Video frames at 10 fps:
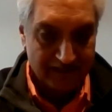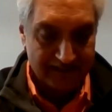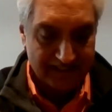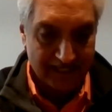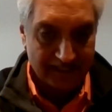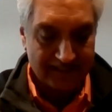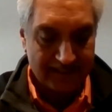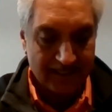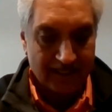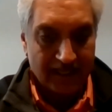
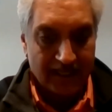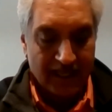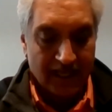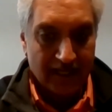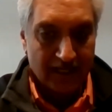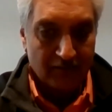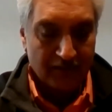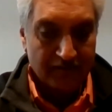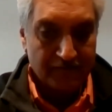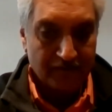86, uh,
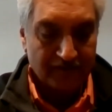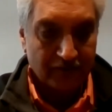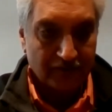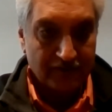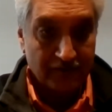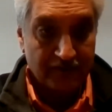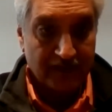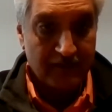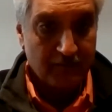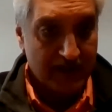when I first got to know
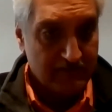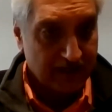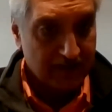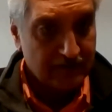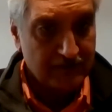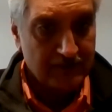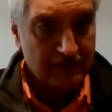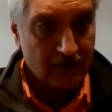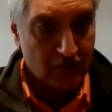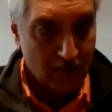Dave Perry, who
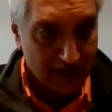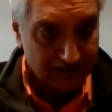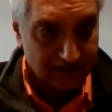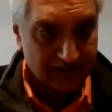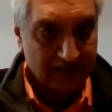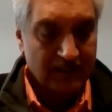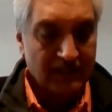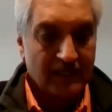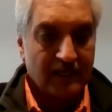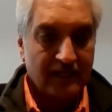you know well.
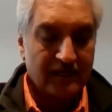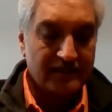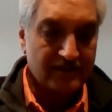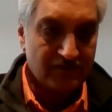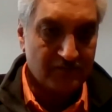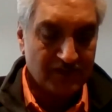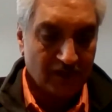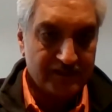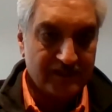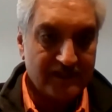he's a
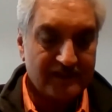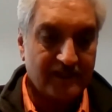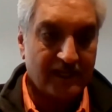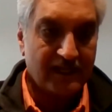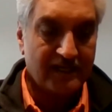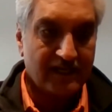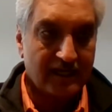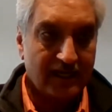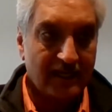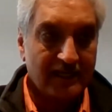rheumatologist
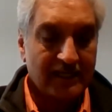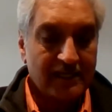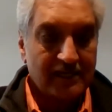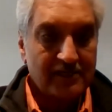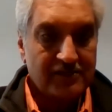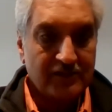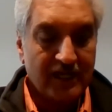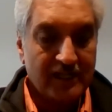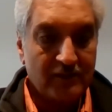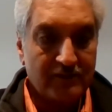and
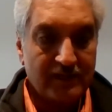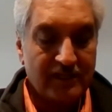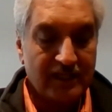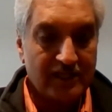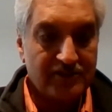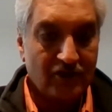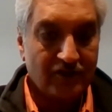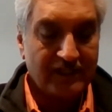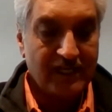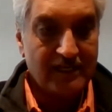together with uh,
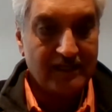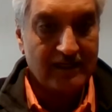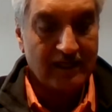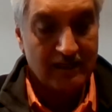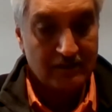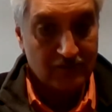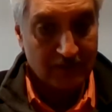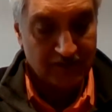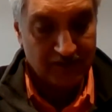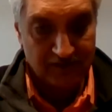John King, uh, who
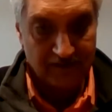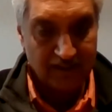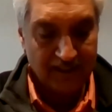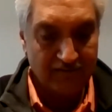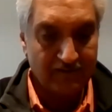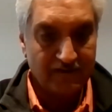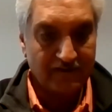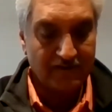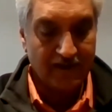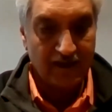I'm going to give
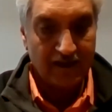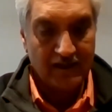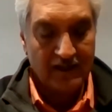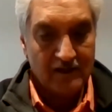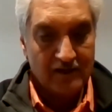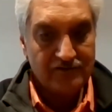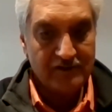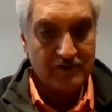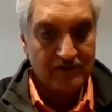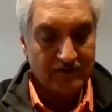this uh,
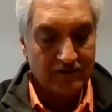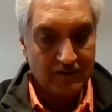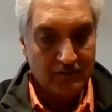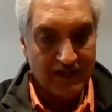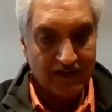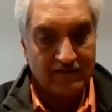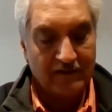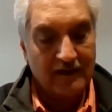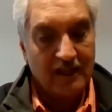tribute to in a minute.